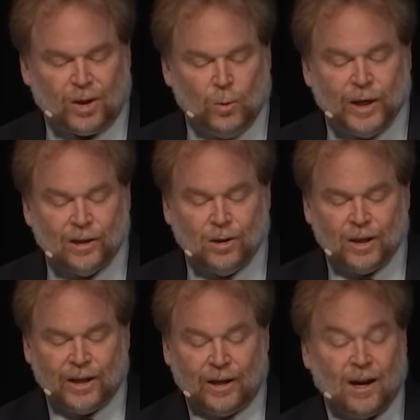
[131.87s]
we can
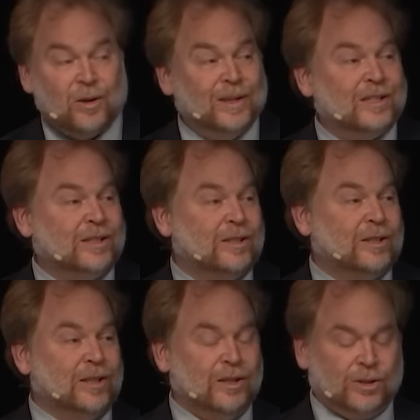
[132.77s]
look at another instance
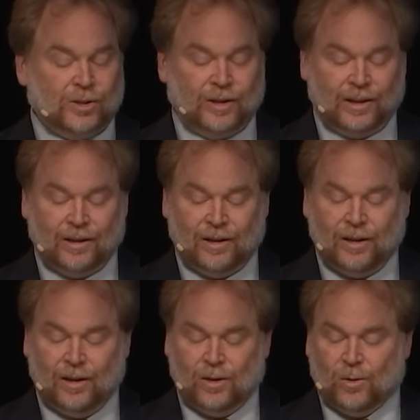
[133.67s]
in history
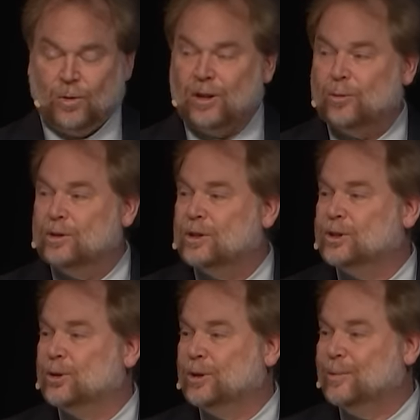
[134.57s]
where there were
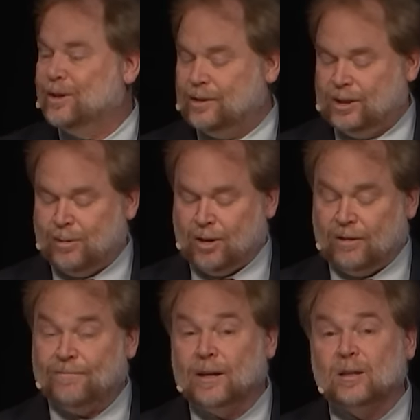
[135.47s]
disagreements about
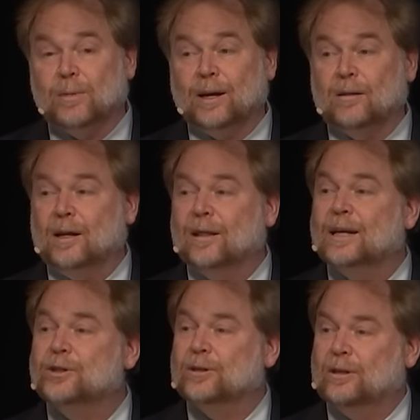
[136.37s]
the fundamental
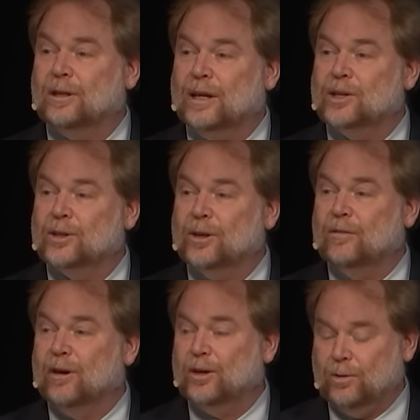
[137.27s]
electrical nature
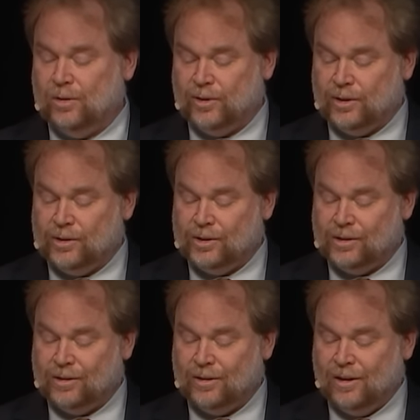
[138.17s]
of our
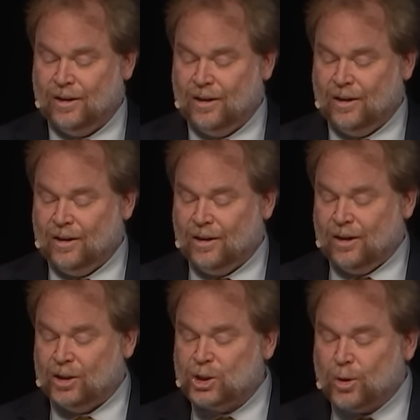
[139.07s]
universe.
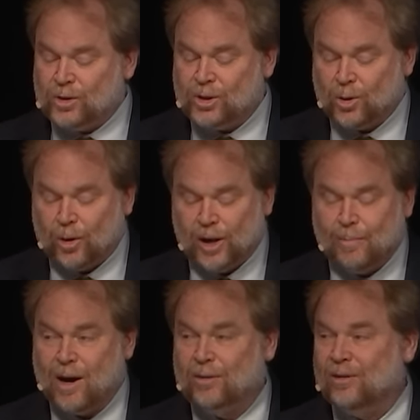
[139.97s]
A short story
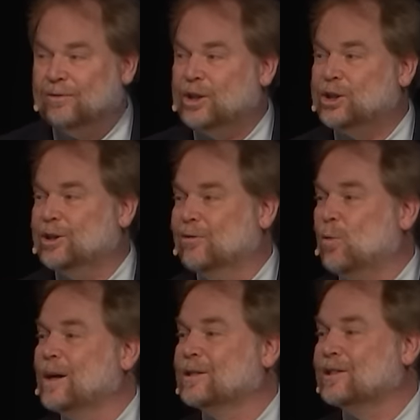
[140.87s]
about the vision of
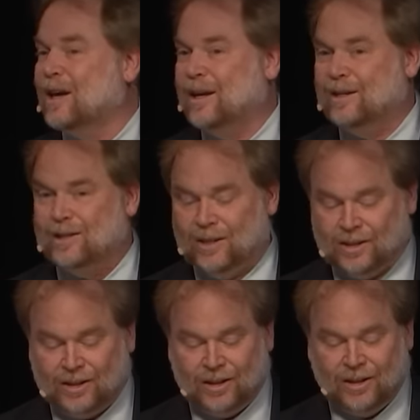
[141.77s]
one
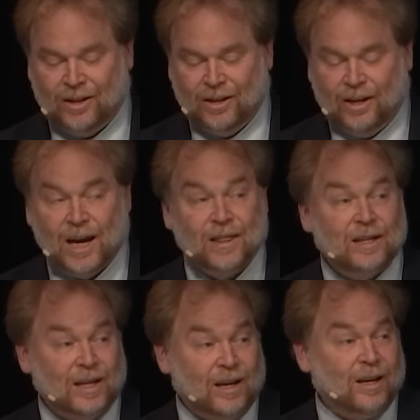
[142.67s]
scientist and the
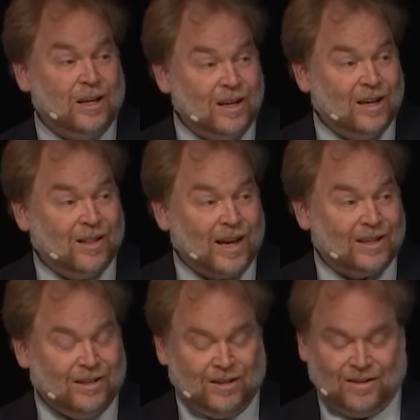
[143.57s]
data he
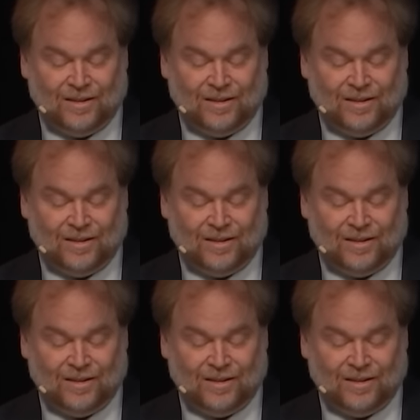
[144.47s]
collected.